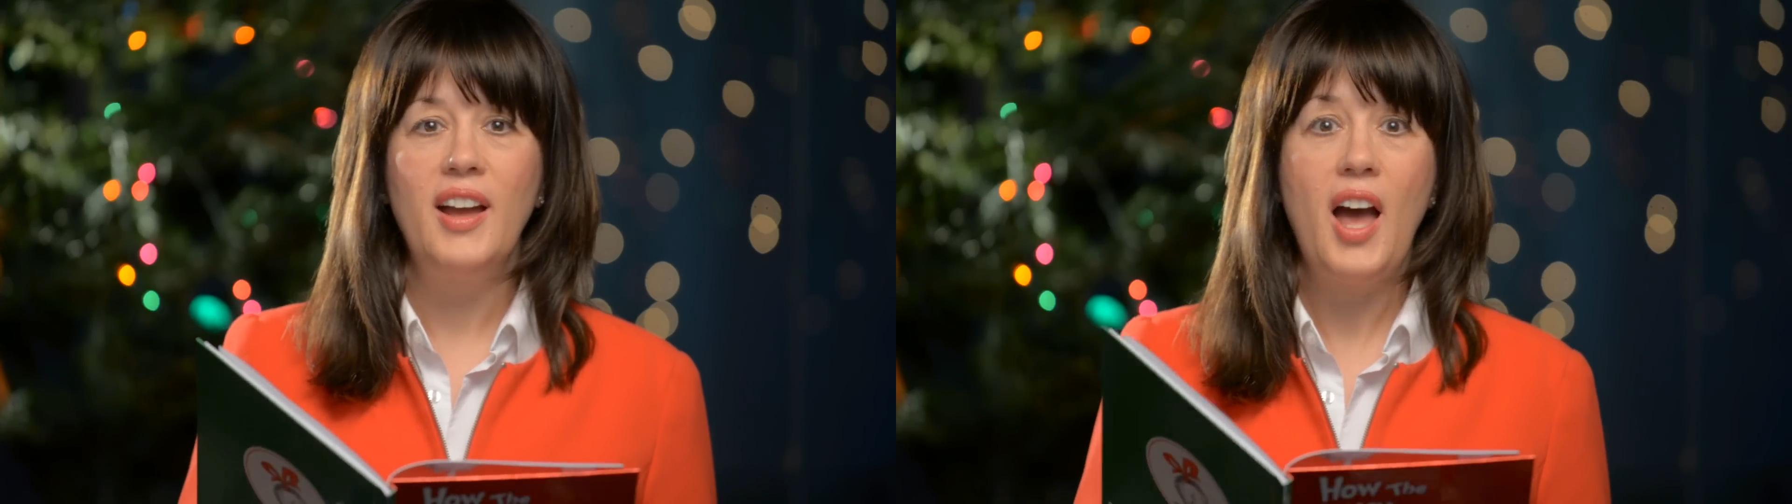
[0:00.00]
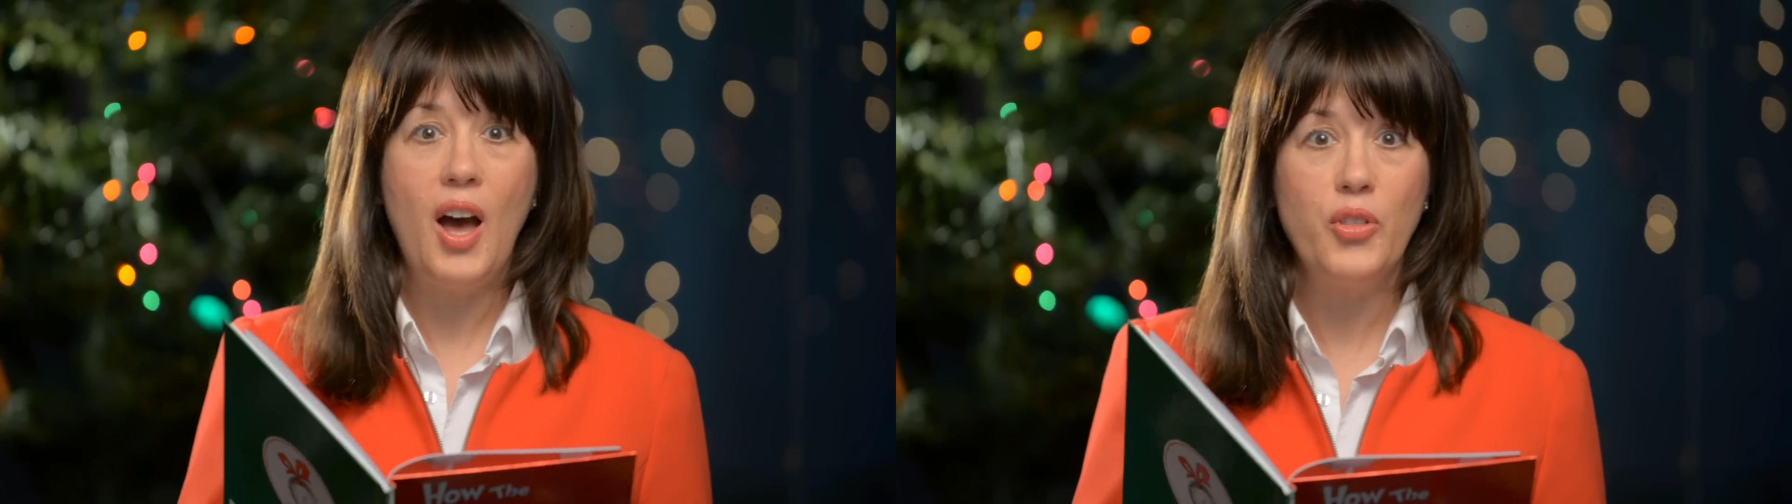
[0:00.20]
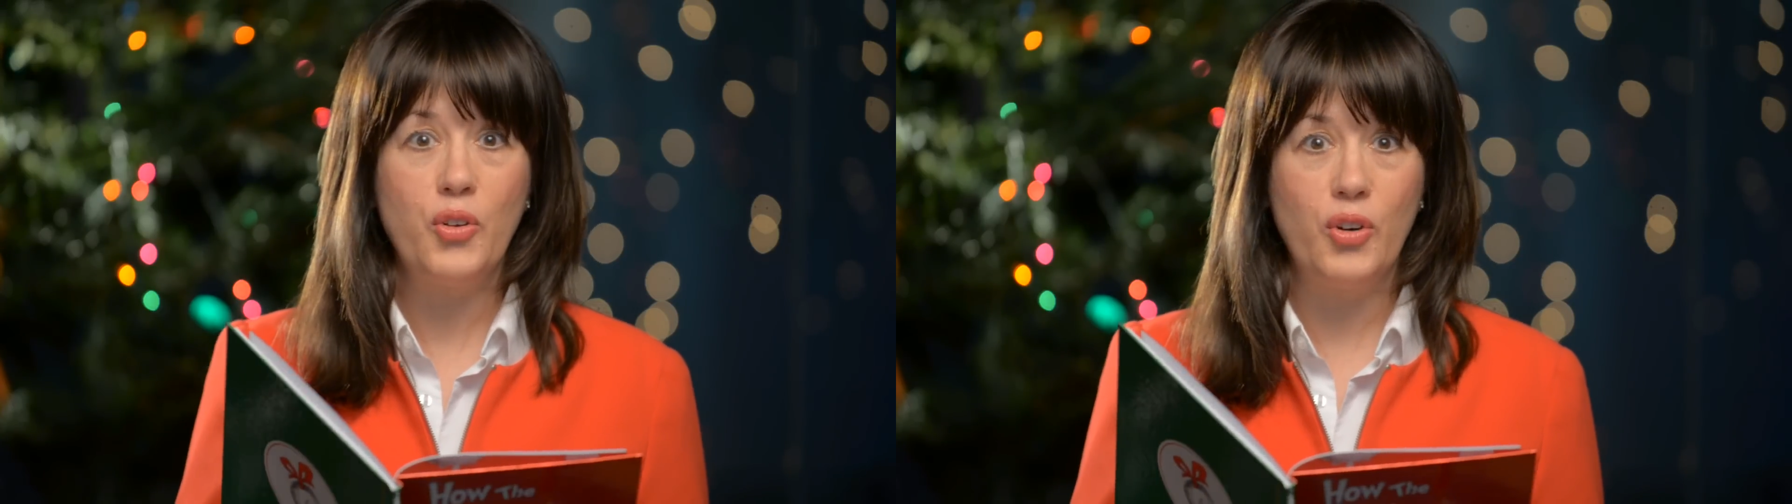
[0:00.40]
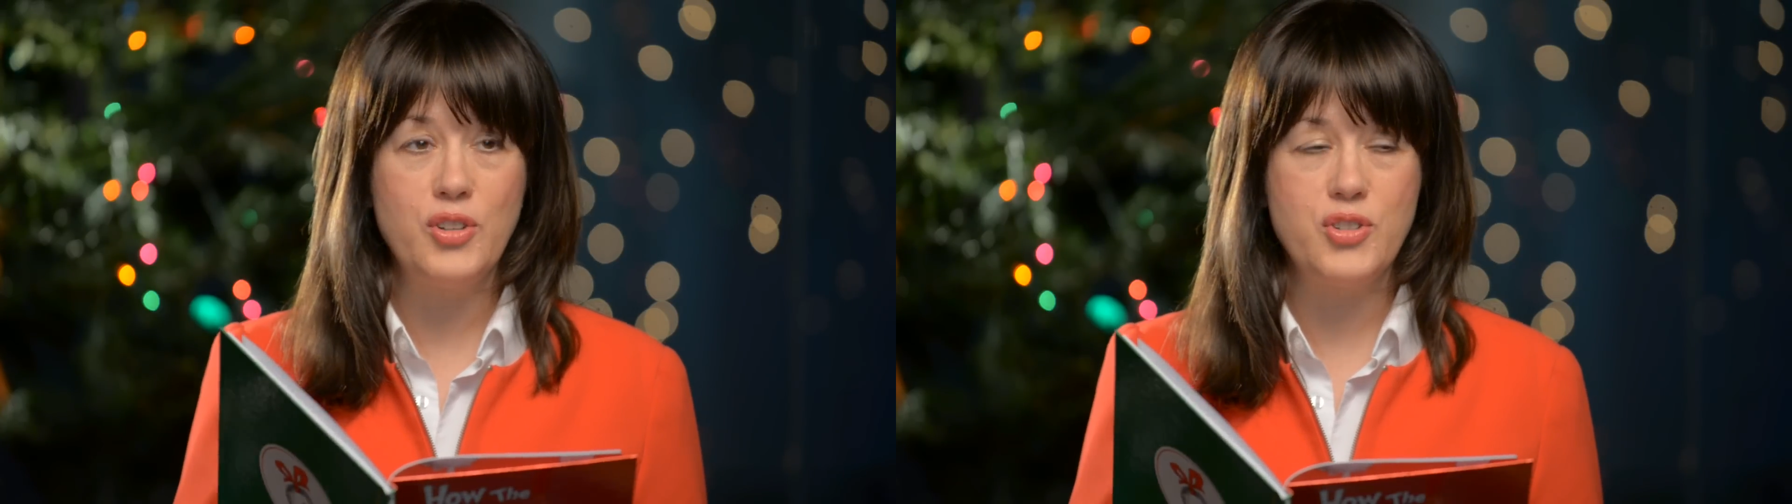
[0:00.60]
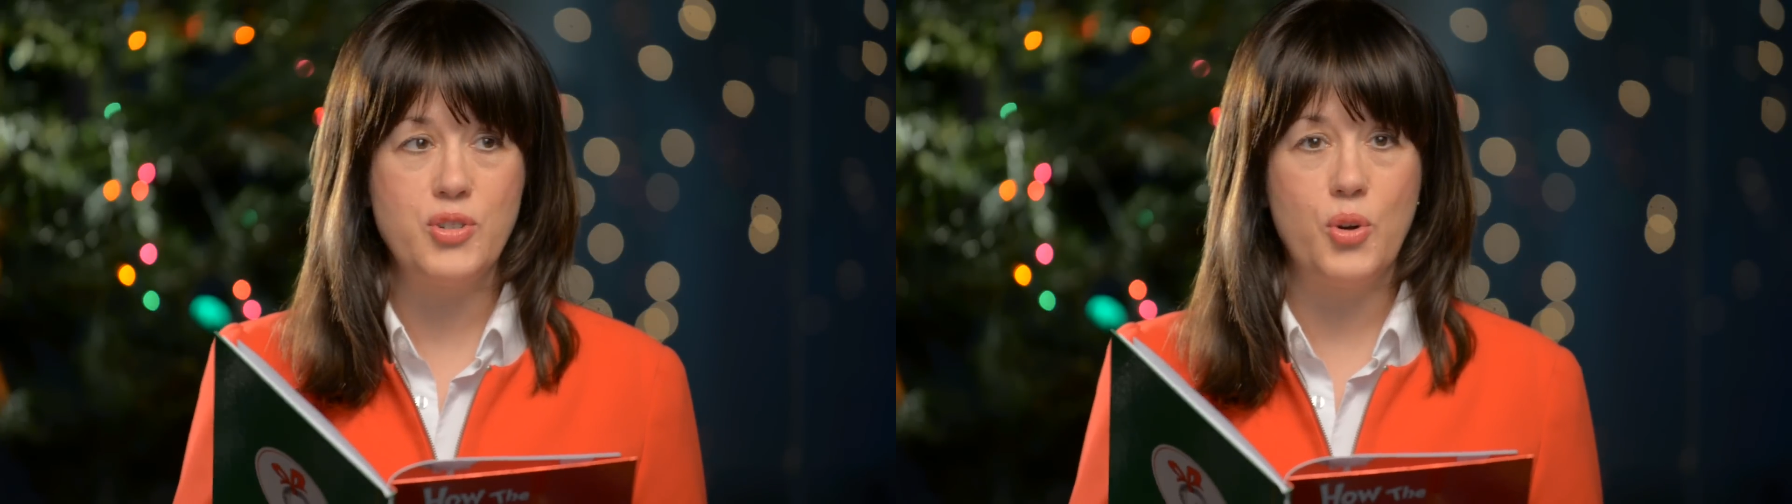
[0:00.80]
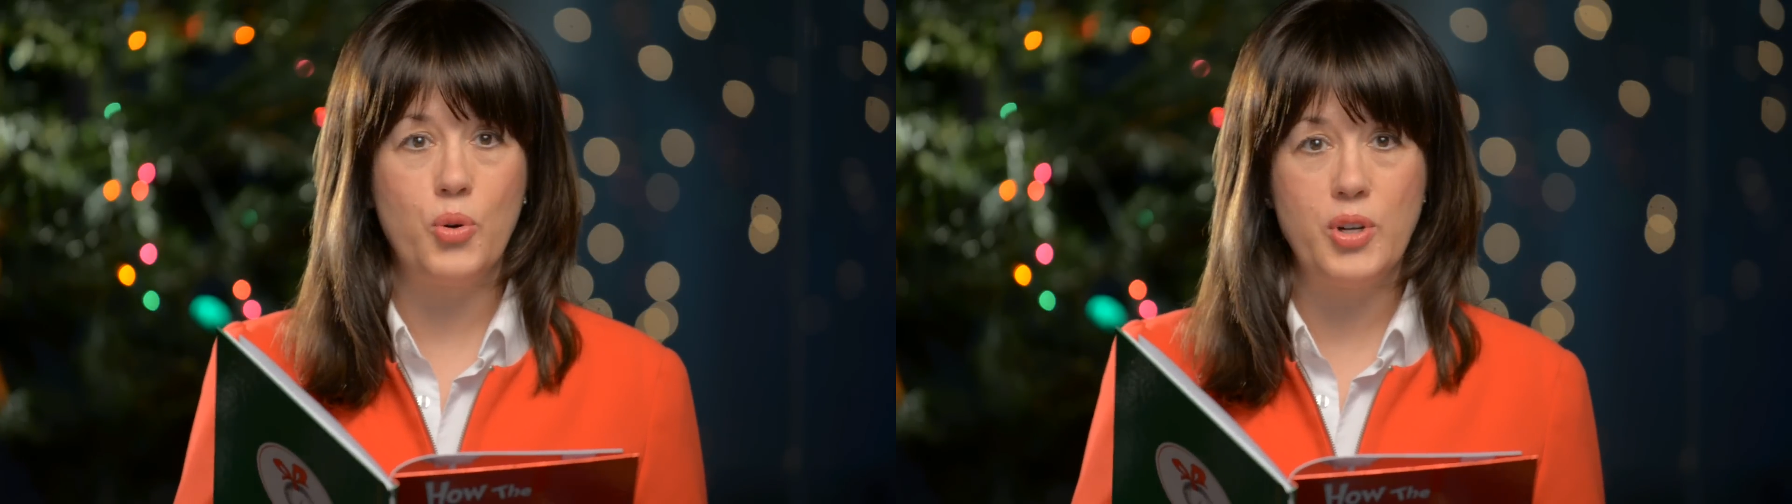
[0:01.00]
How the Grinch Stole